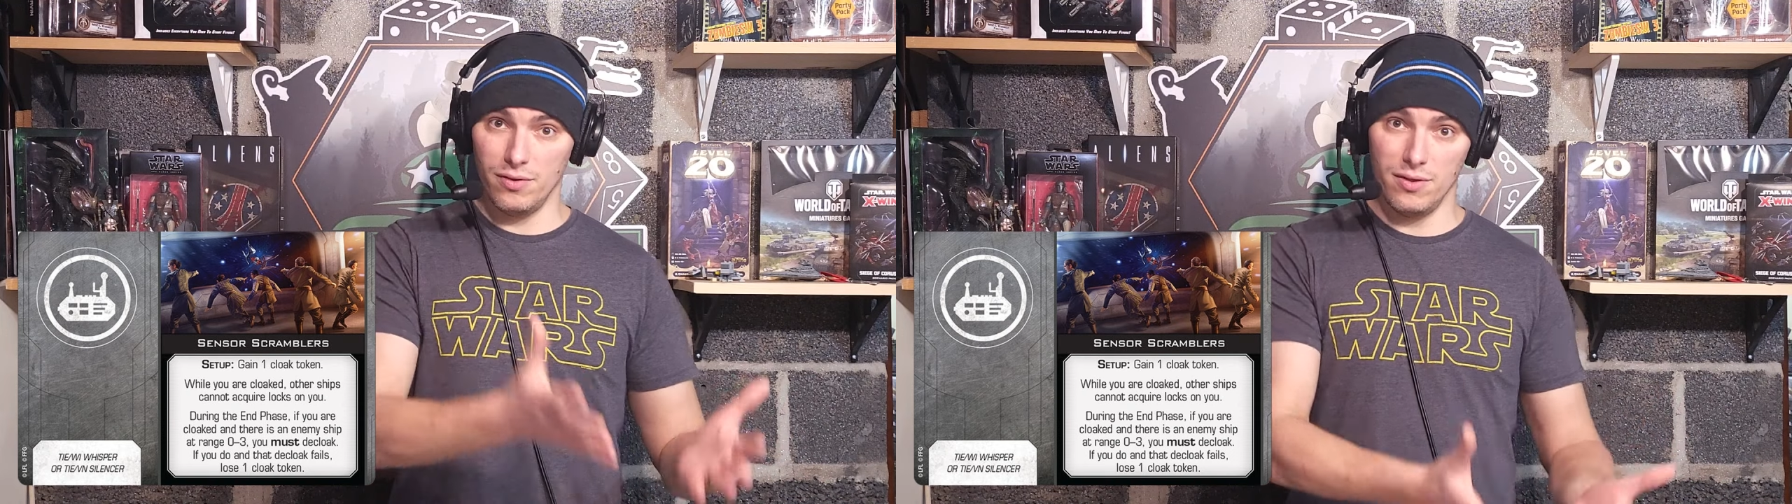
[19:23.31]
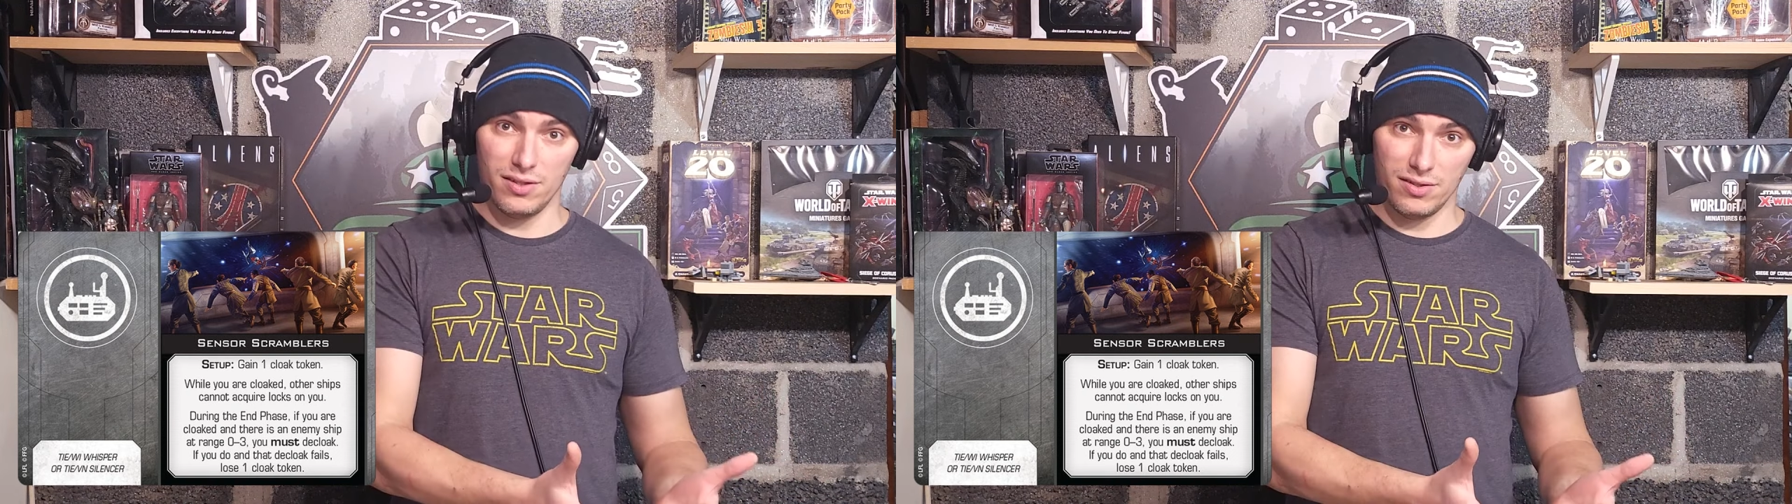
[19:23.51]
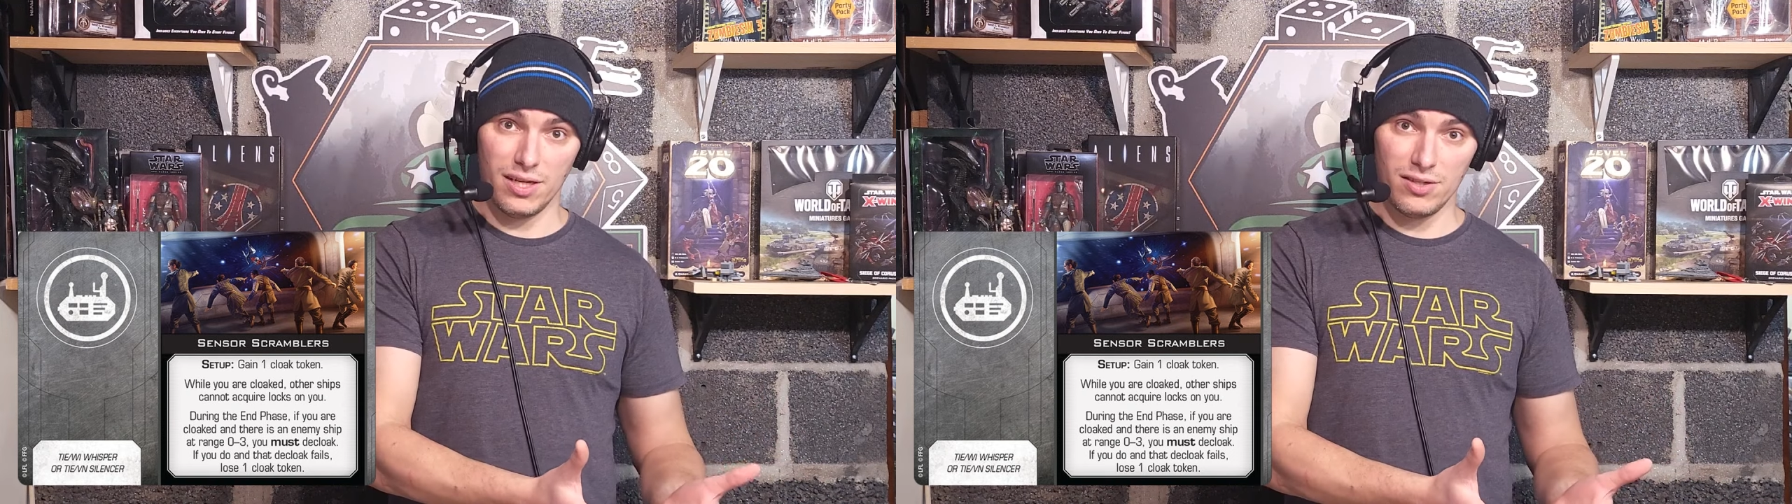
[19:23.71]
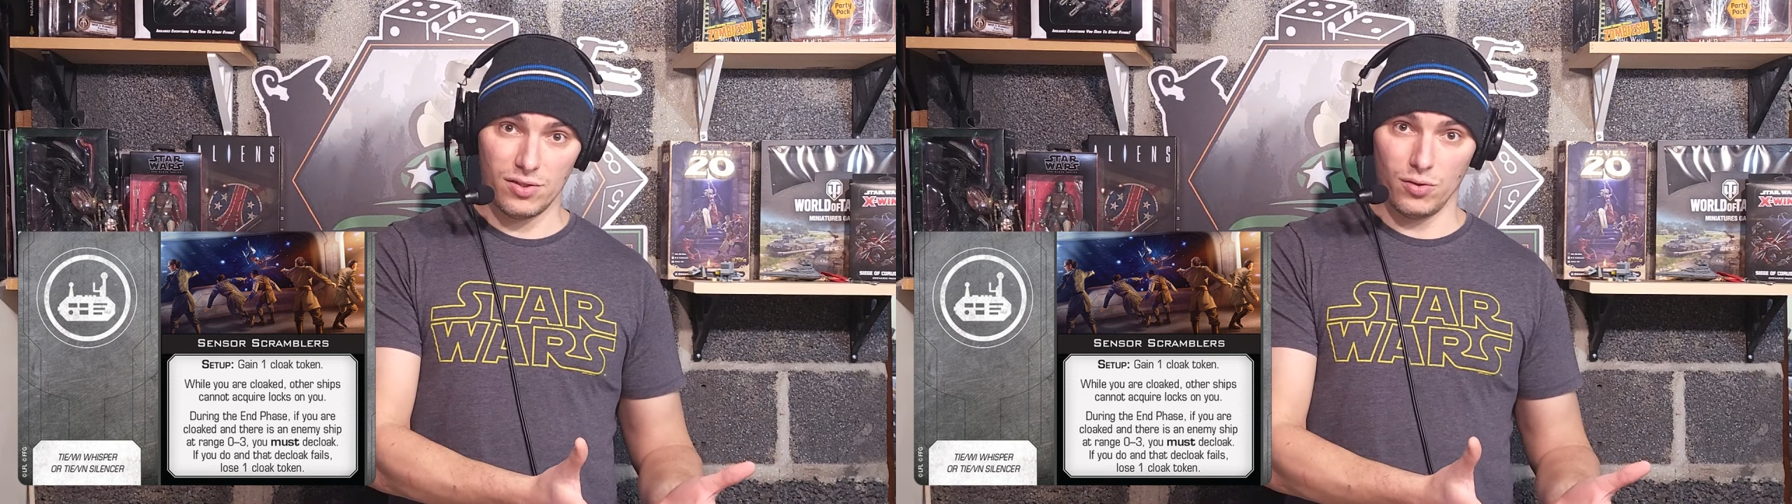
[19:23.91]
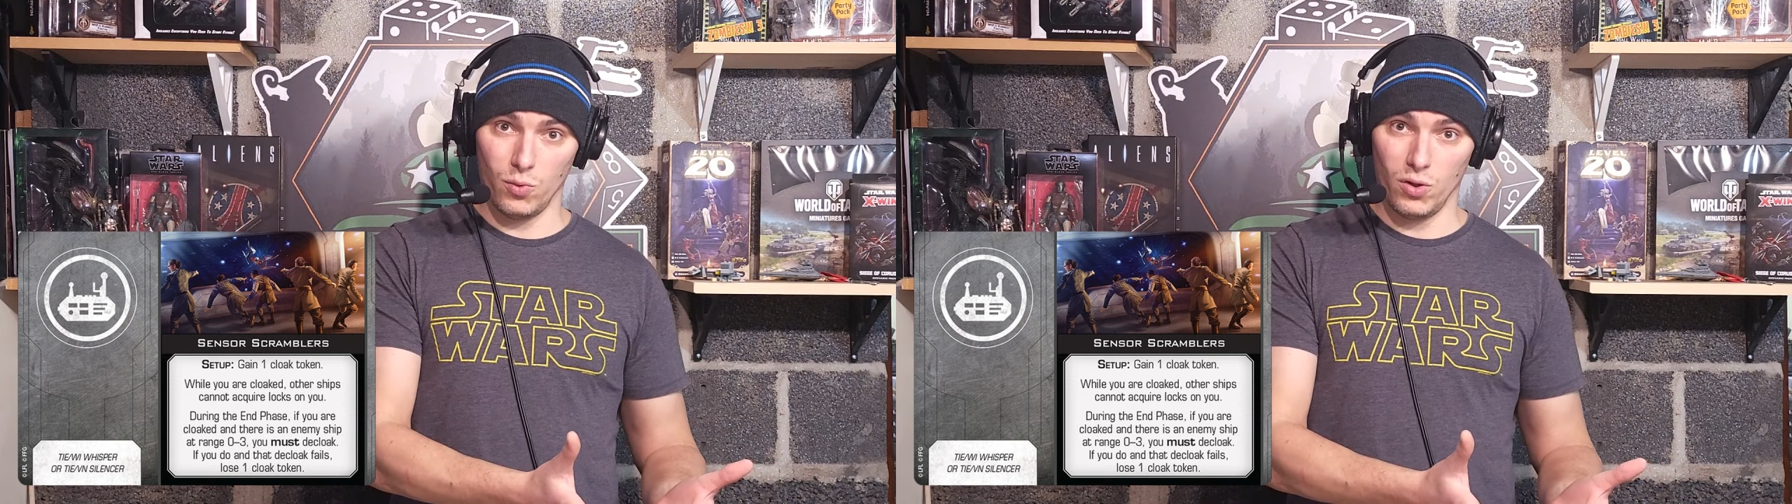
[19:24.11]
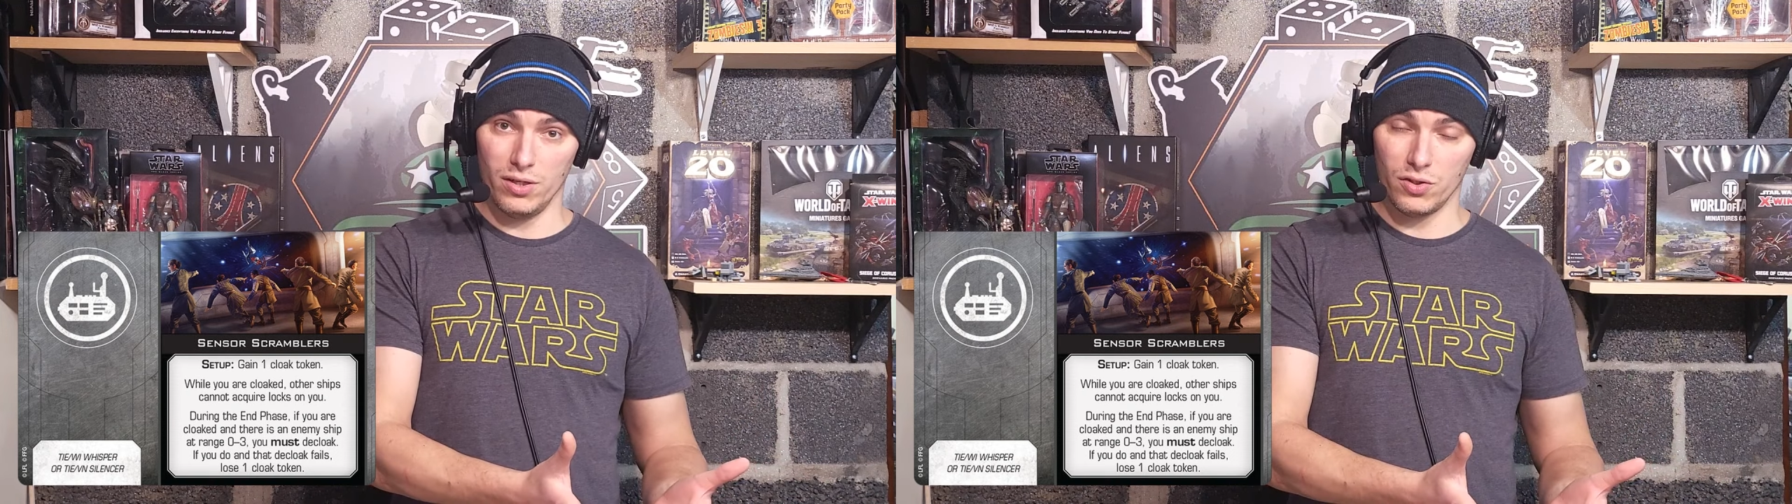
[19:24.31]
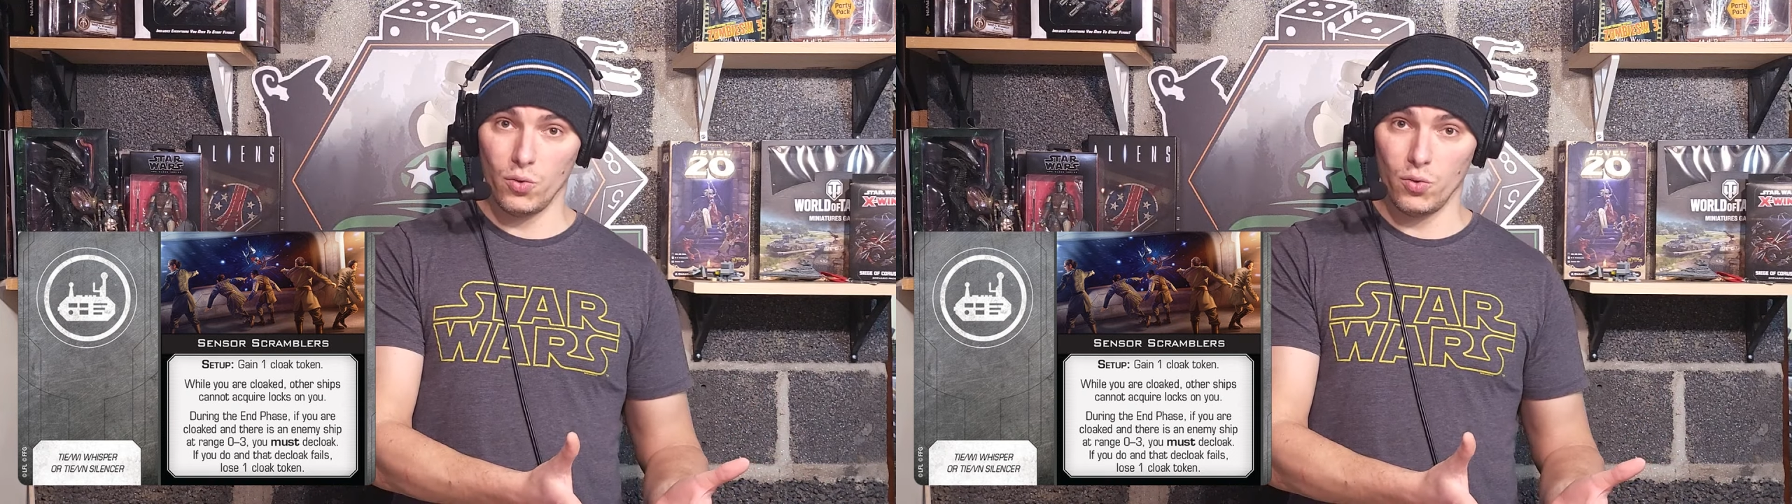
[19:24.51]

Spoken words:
this sensor one to